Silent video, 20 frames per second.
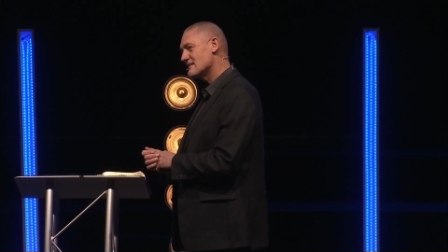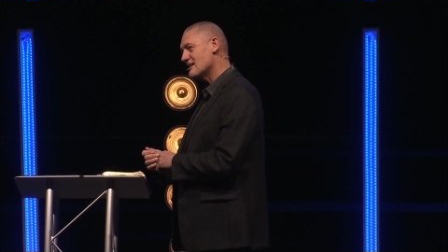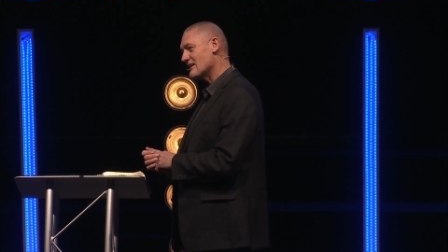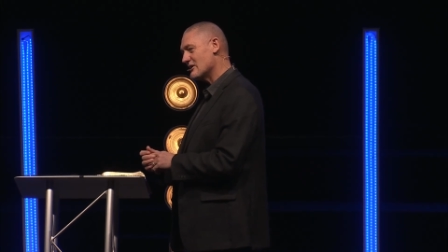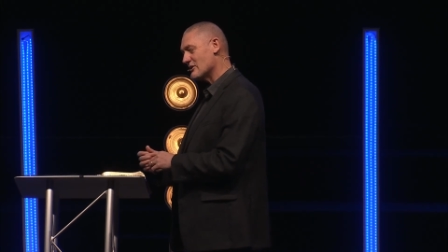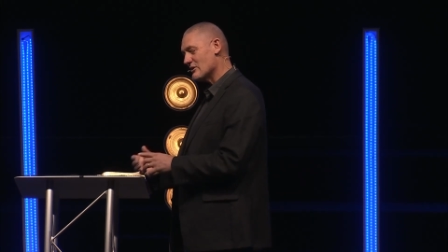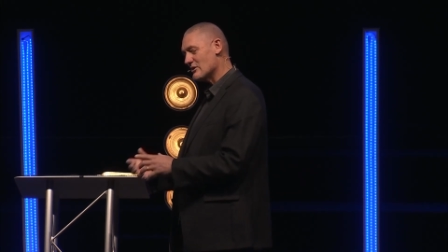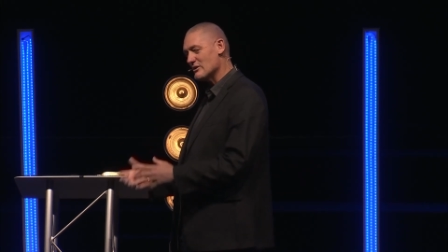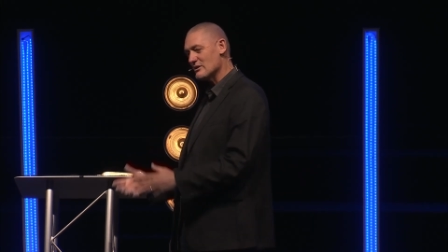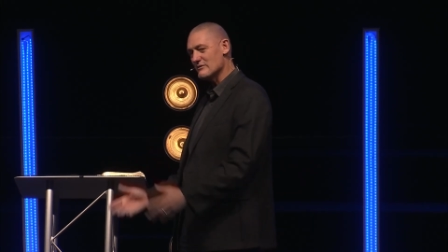
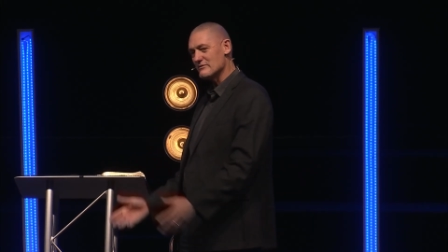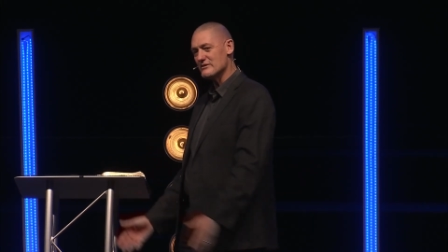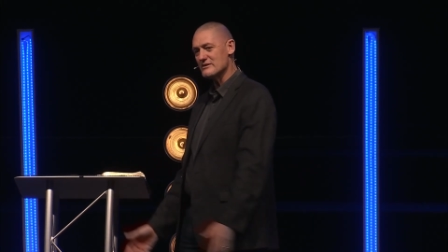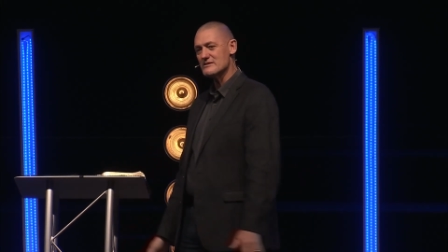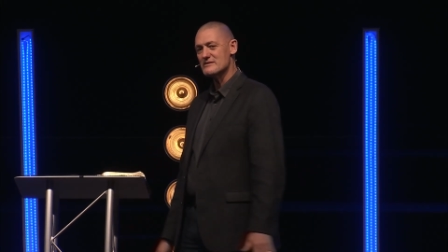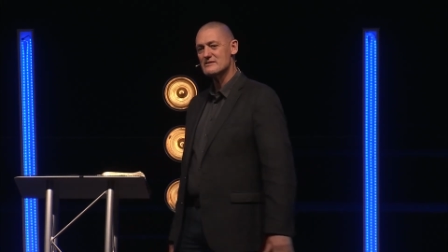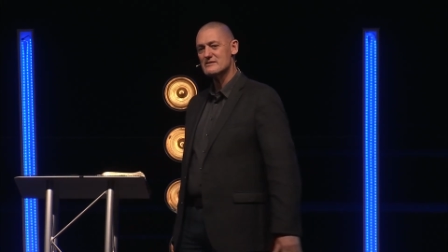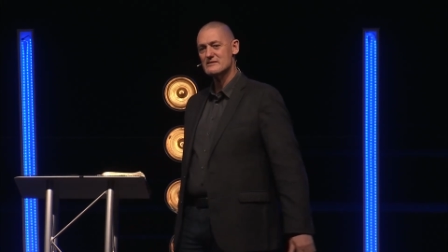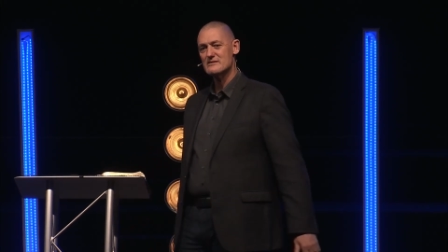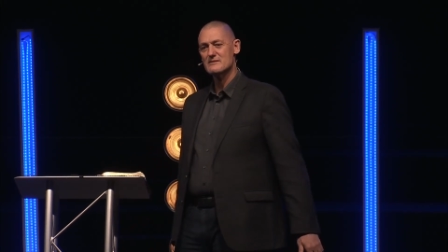And all of
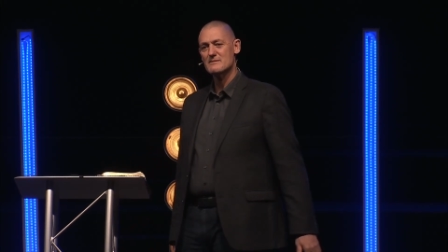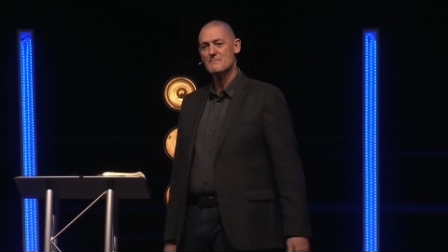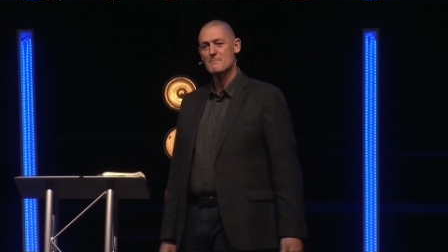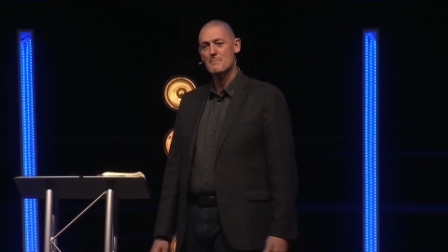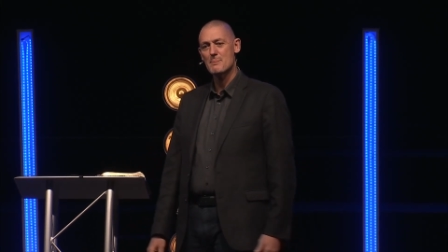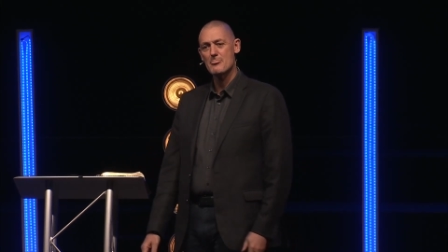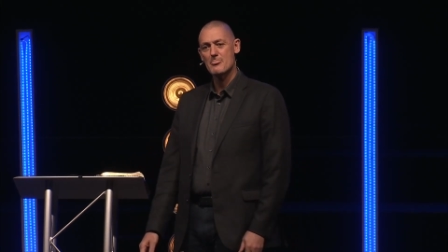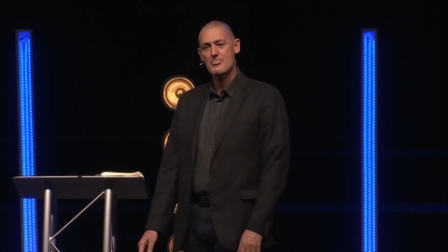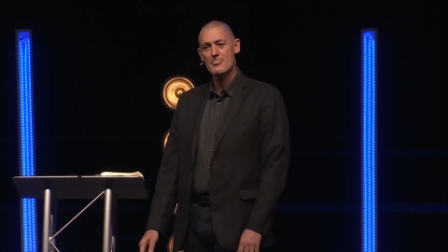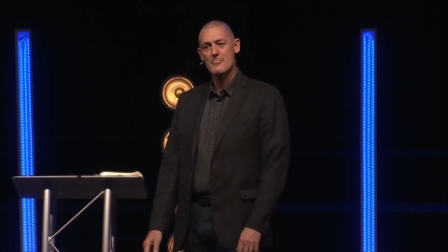us
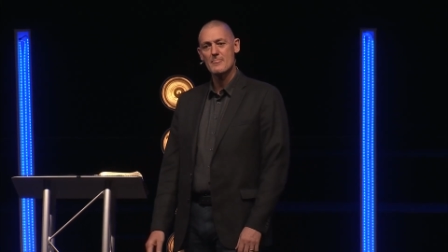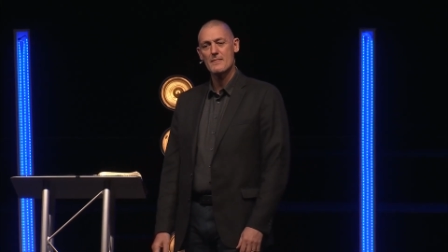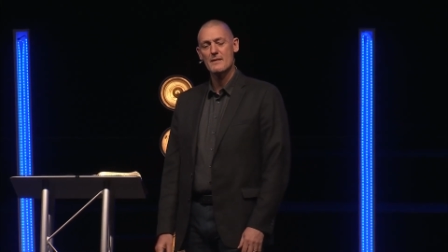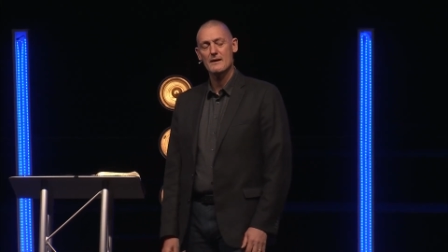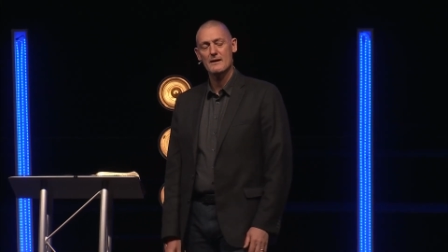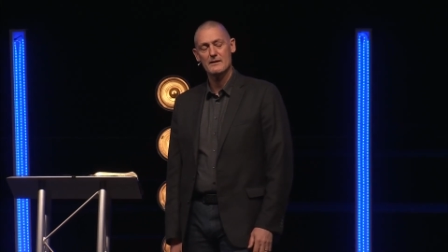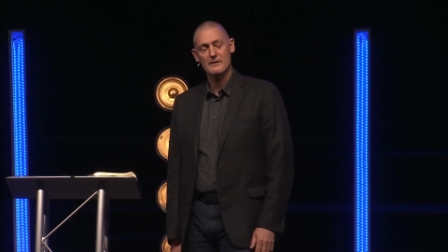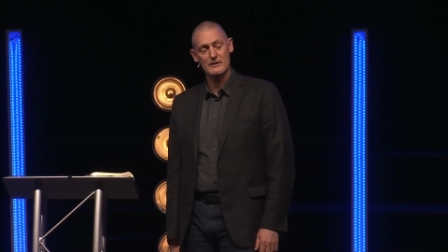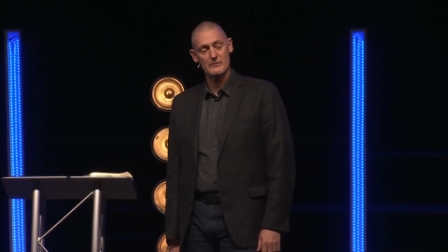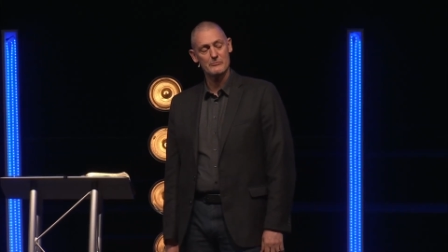
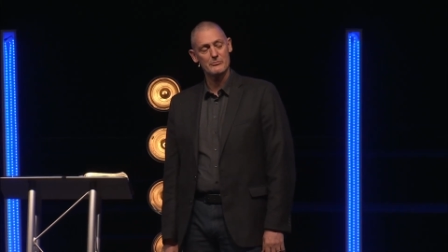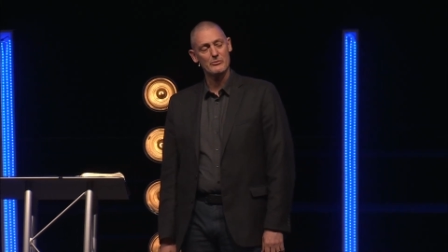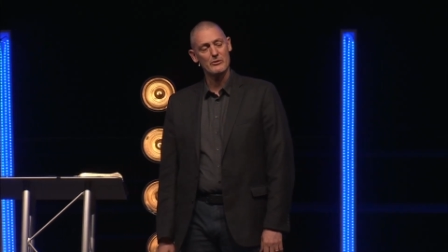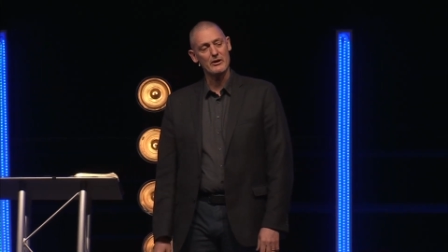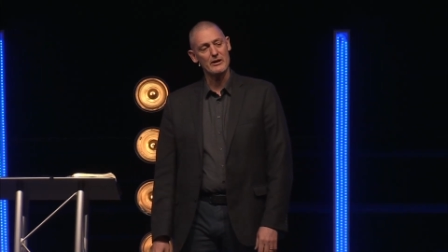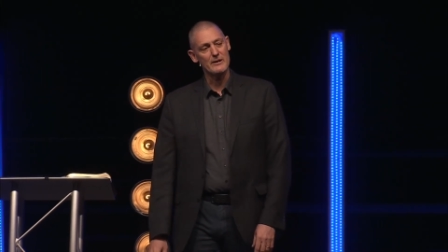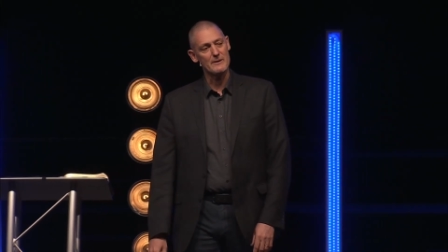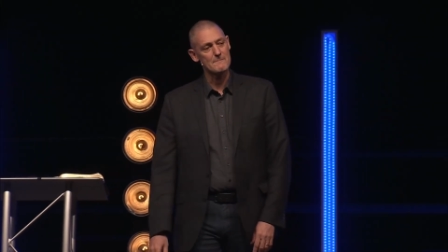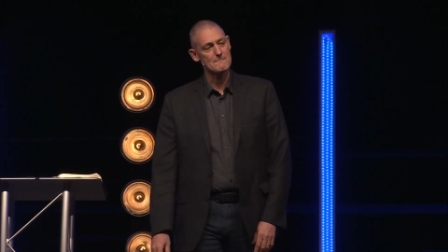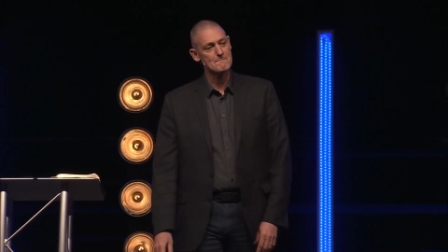can
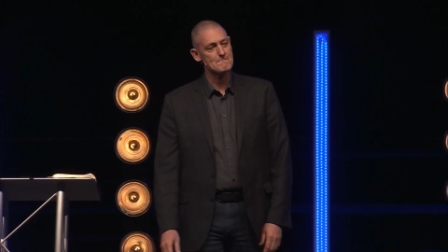pray.